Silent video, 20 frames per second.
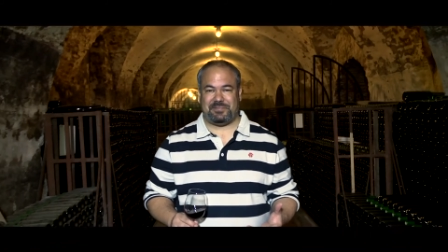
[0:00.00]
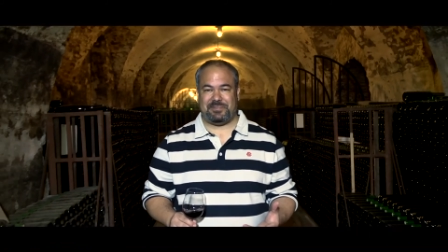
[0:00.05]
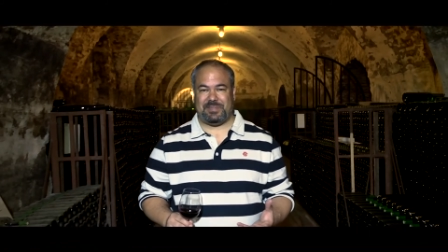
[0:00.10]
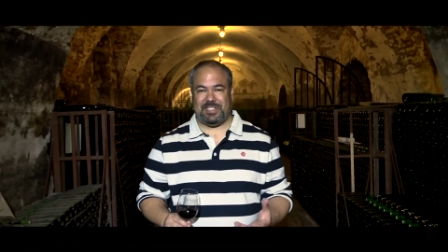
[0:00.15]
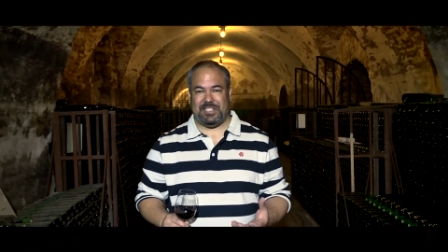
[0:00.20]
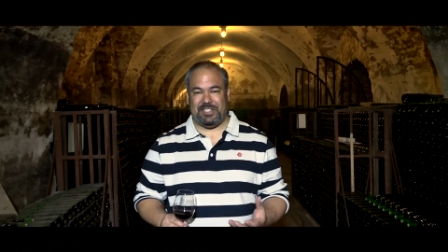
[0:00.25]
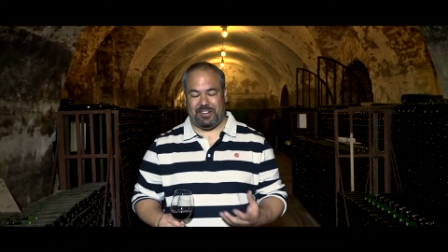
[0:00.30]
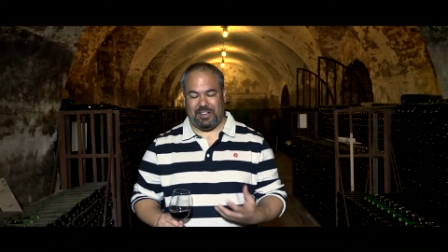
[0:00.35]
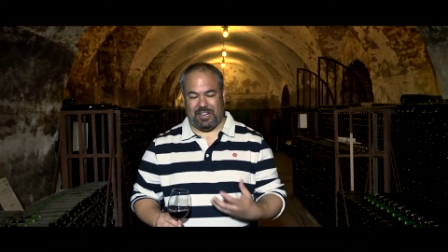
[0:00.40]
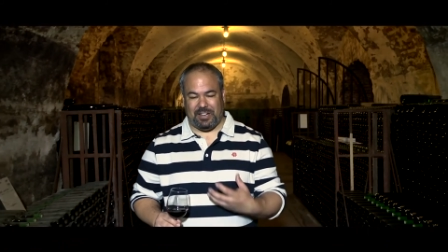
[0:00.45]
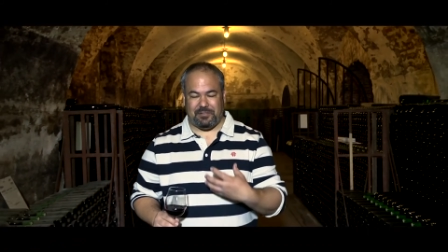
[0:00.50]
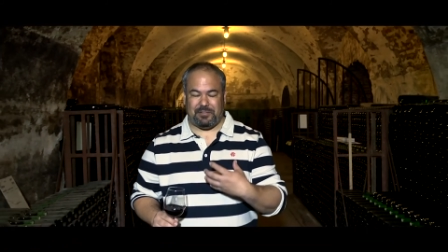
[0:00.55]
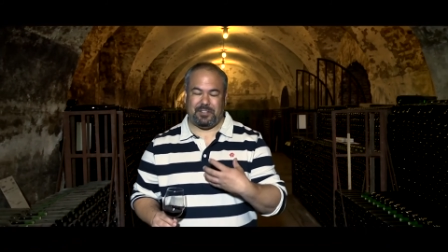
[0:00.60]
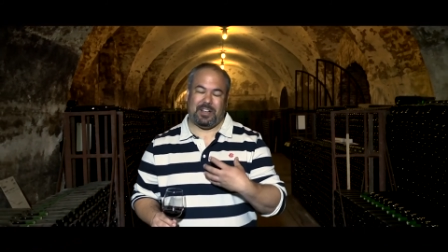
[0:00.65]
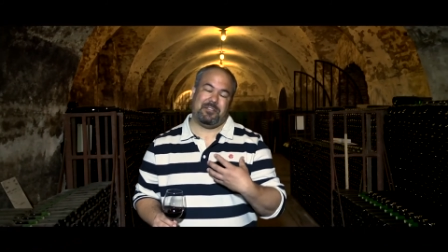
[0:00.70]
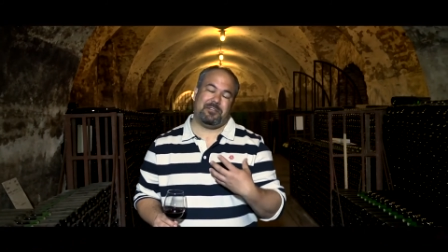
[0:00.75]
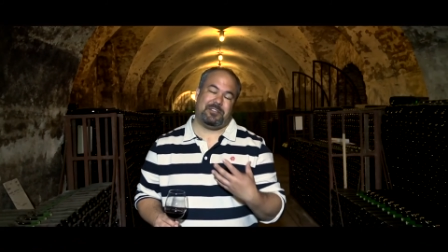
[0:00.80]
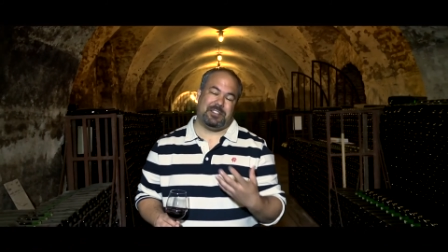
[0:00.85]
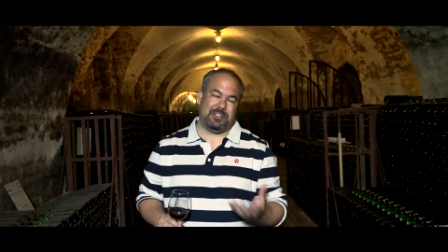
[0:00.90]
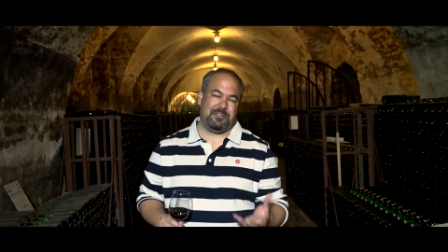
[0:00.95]
You know,
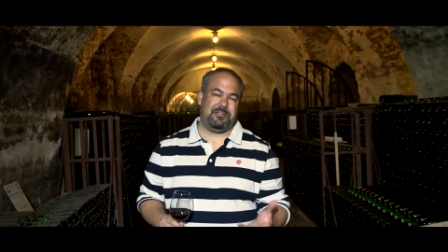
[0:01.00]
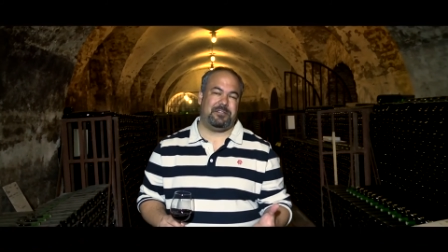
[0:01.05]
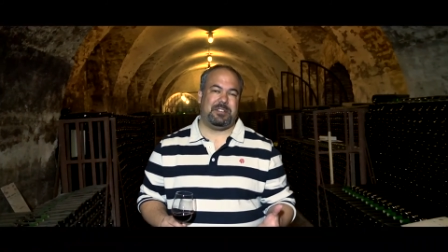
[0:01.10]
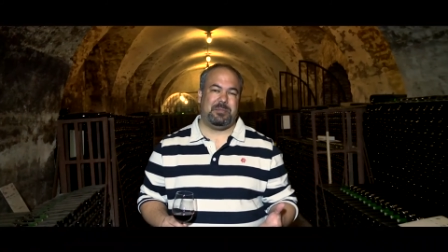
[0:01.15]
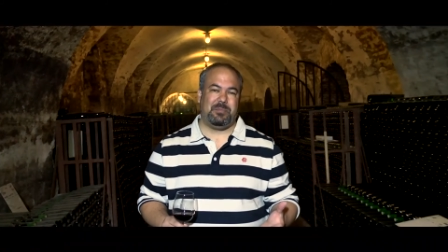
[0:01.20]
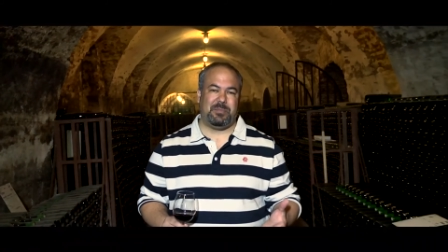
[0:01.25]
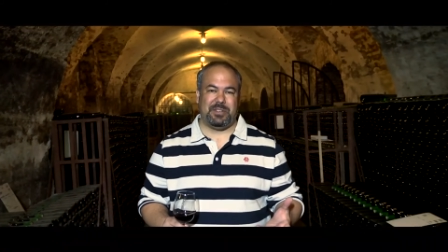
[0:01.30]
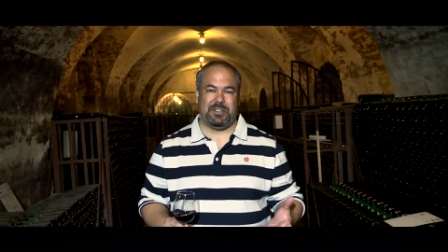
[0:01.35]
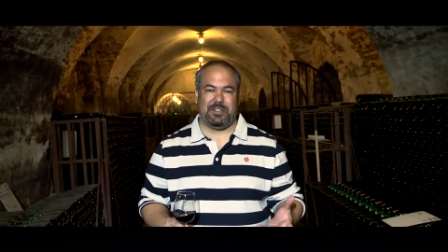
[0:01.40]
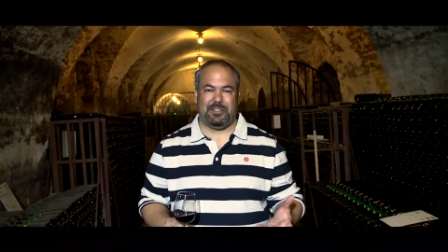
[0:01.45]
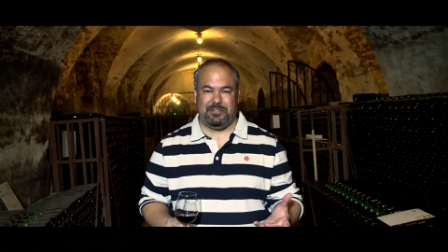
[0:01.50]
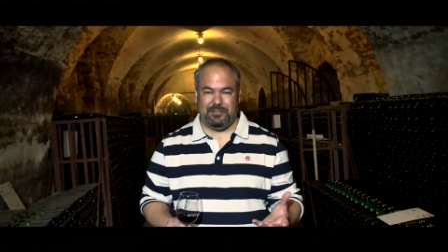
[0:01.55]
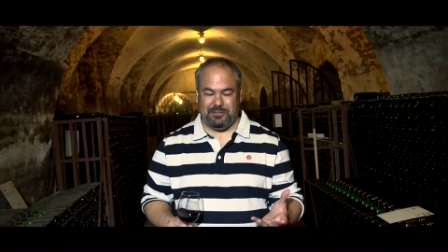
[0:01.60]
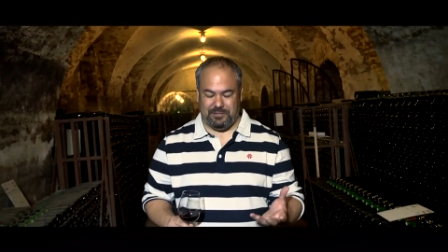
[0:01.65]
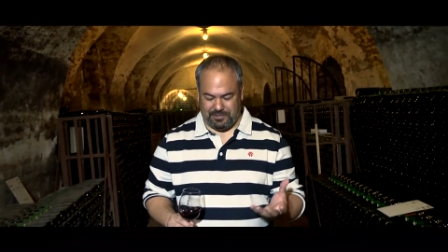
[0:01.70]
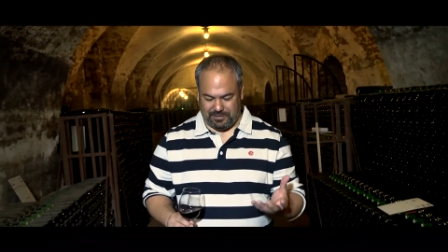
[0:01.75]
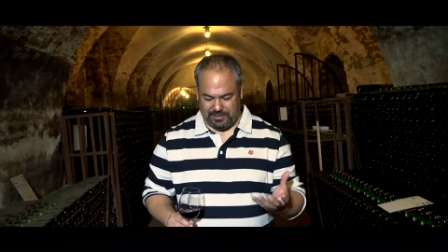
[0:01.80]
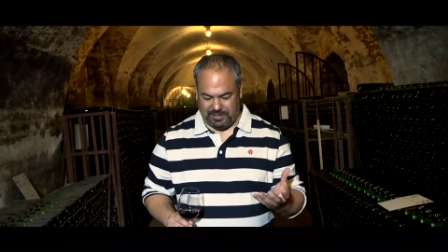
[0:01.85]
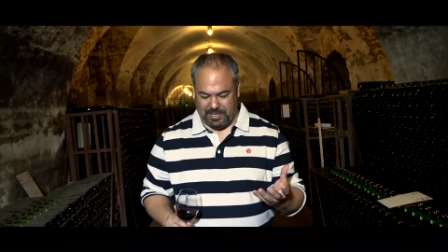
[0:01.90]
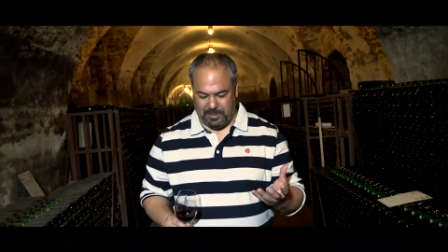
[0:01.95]
I've lived in Brno
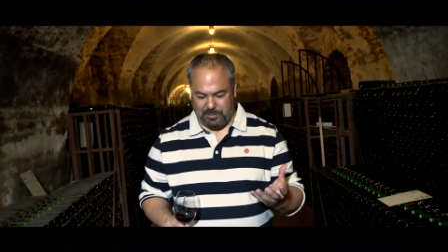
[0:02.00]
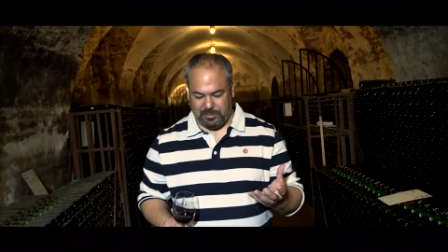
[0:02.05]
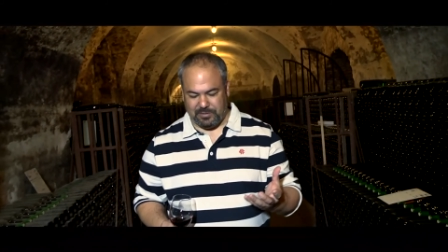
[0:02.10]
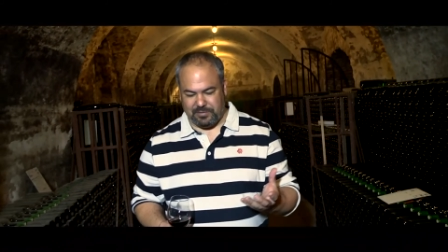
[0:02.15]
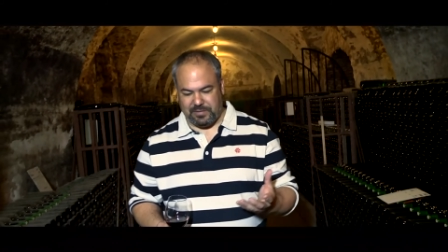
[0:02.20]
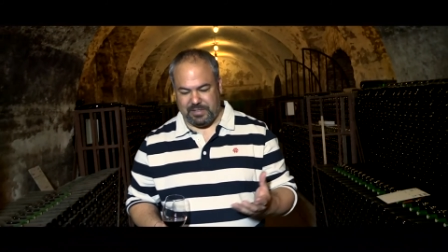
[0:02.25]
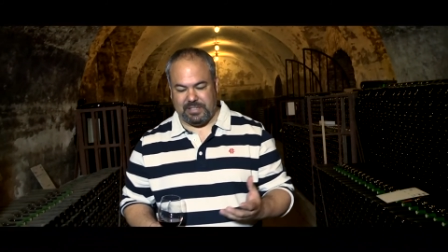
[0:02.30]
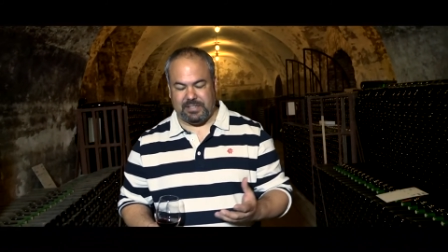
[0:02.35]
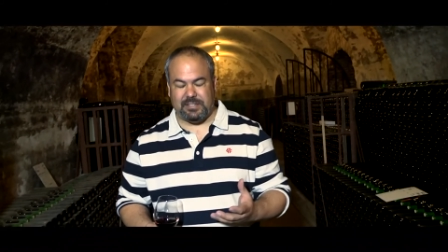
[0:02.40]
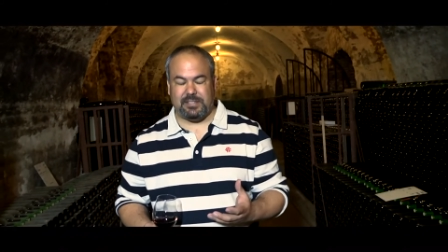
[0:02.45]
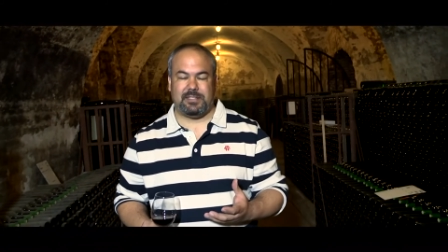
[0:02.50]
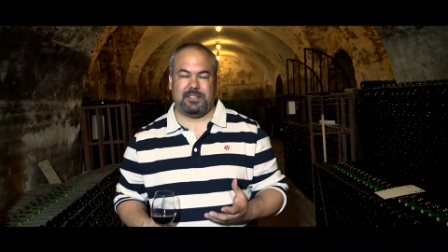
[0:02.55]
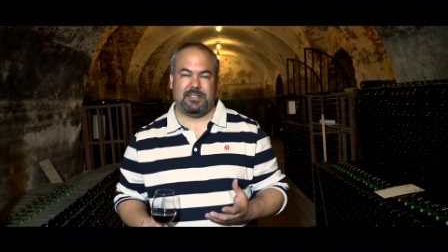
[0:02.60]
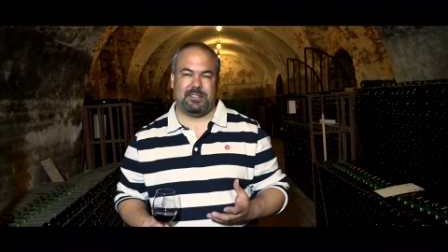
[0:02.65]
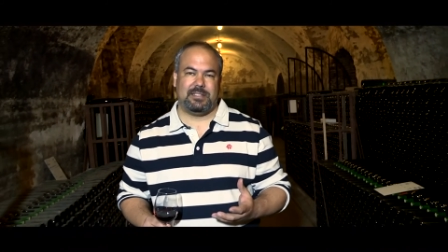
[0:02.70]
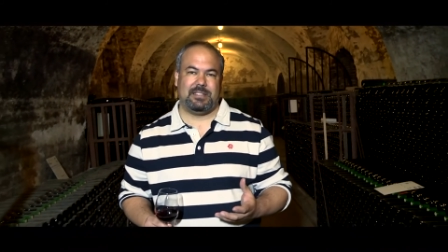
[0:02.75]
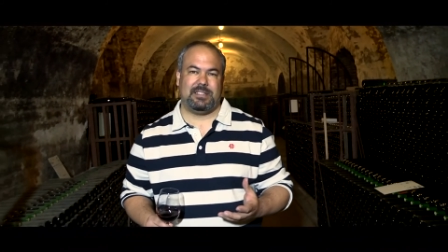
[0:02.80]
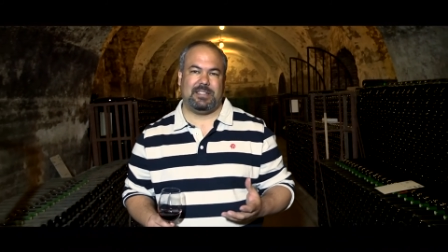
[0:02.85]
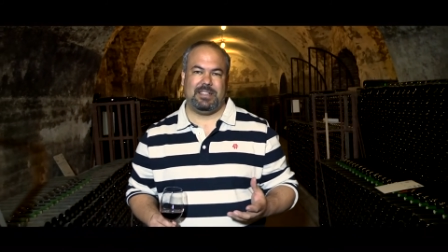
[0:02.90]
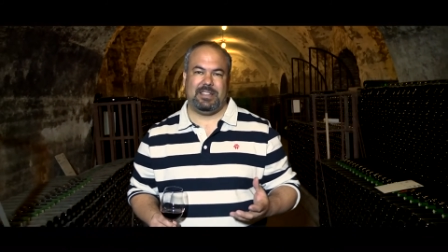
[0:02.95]
for a number of years,
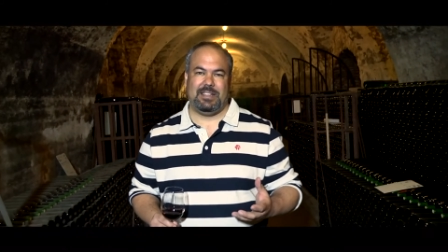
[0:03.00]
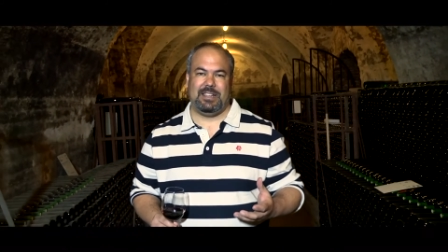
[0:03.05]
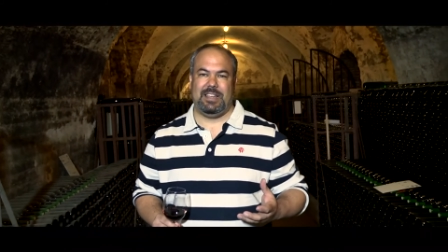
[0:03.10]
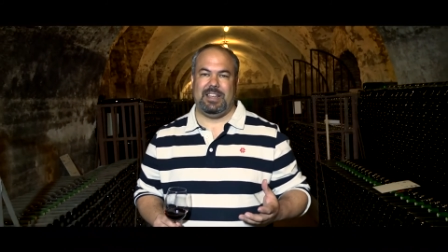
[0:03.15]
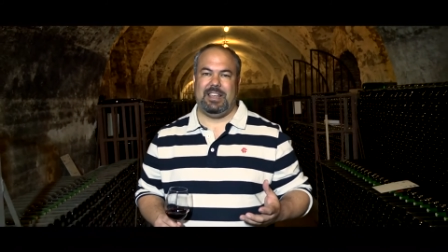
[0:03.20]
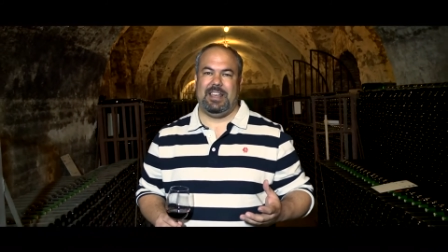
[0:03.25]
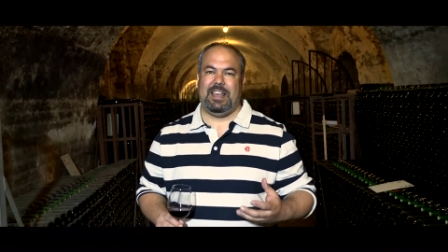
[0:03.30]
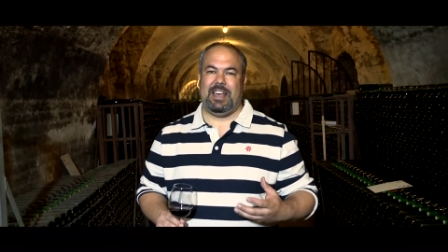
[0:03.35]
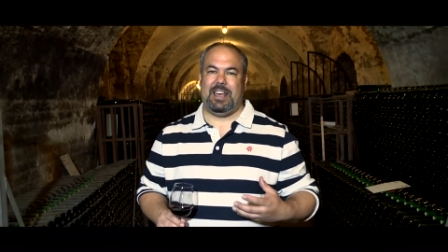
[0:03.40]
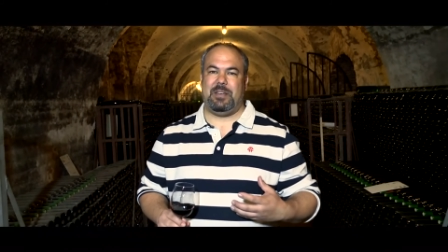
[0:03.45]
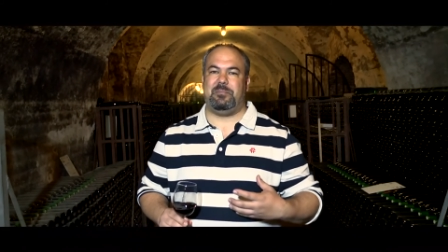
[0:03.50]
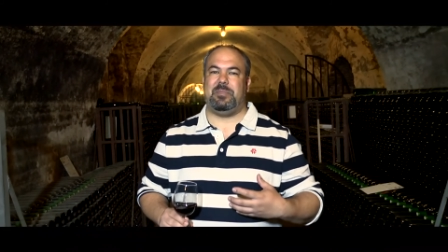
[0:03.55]
and